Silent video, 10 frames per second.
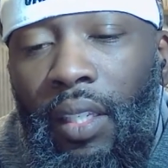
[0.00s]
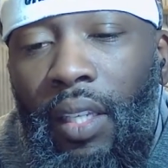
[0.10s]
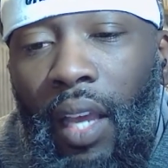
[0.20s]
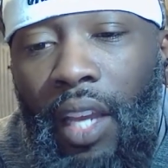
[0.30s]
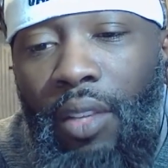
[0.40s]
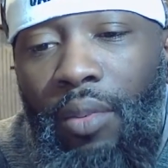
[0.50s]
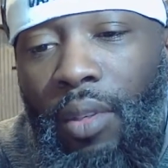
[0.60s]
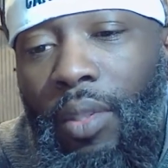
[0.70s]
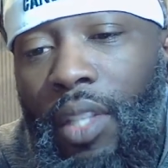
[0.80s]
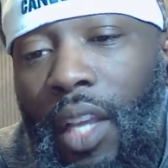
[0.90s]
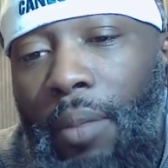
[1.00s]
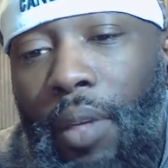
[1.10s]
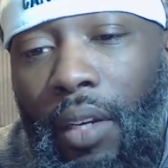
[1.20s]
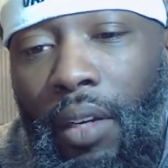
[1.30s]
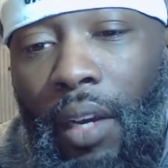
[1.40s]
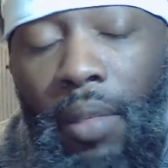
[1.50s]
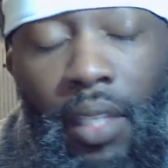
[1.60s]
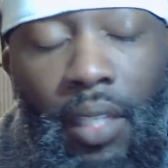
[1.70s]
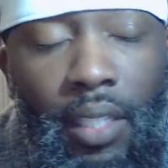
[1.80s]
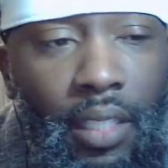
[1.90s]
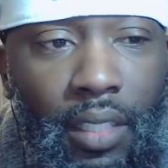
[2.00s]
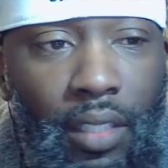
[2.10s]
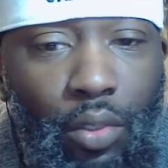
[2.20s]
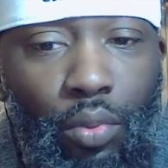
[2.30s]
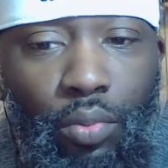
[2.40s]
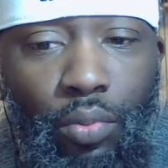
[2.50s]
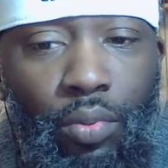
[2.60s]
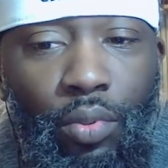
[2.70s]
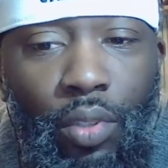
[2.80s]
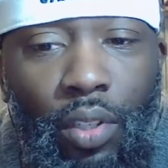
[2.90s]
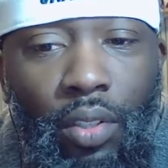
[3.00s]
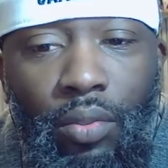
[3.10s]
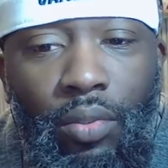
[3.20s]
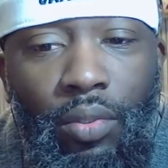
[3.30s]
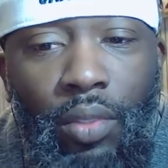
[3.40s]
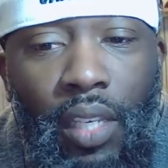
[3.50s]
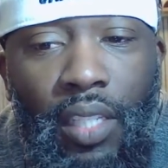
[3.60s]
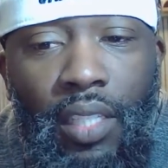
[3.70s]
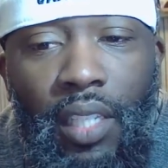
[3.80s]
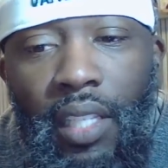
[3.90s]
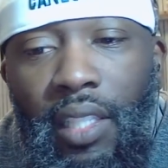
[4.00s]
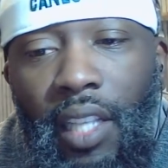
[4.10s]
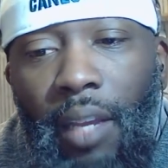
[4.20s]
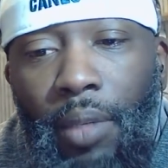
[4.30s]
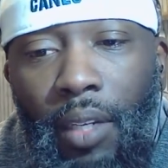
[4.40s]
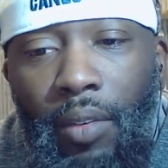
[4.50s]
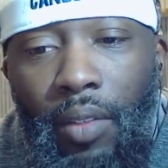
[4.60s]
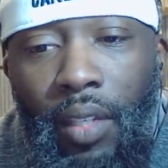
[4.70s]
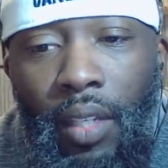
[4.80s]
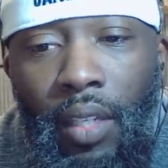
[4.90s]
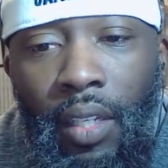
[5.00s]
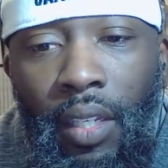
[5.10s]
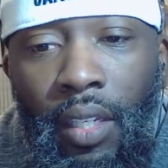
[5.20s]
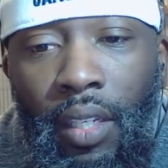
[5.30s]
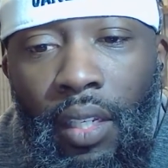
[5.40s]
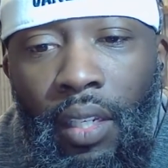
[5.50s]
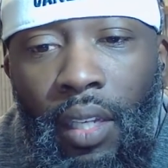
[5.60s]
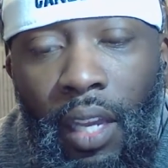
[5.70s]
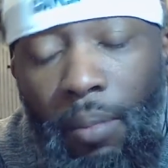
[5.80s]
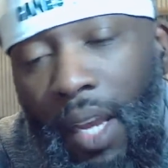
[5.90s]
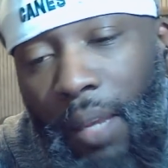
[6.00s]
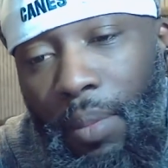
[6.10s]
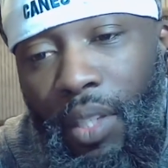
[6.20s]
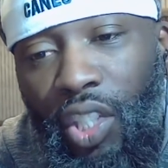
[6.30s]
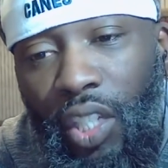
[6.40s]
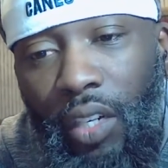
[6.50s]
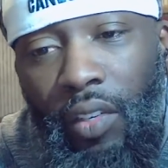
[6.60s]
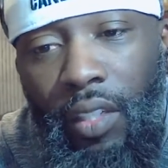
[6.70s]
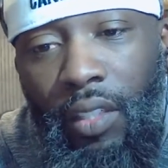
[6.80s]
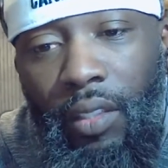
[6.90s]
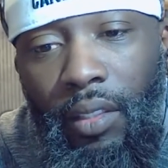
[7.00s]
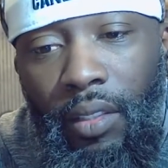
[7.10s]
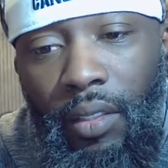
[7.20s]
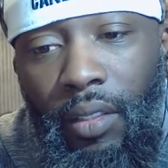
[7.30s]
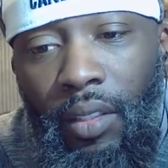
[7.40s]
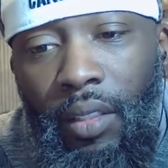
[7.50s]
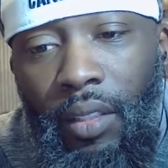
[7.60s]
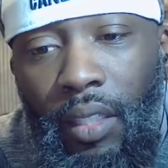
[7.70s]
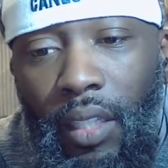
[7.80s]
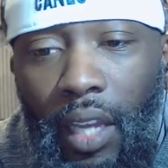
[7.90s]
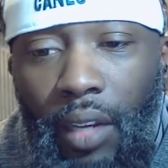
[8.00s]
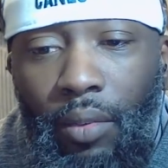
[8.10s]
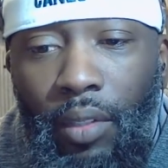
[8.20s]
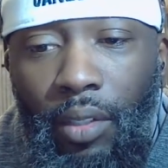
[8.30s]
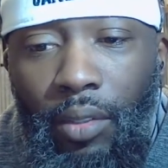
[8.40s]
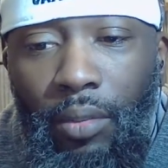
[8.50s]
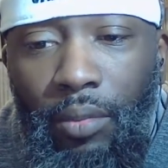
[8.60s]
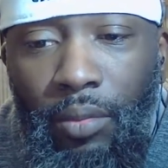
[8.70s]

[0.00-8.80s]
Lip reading: How do you know it's not Perry? I mean, you can't say it's not Perry. It might be Jerry. I don't know.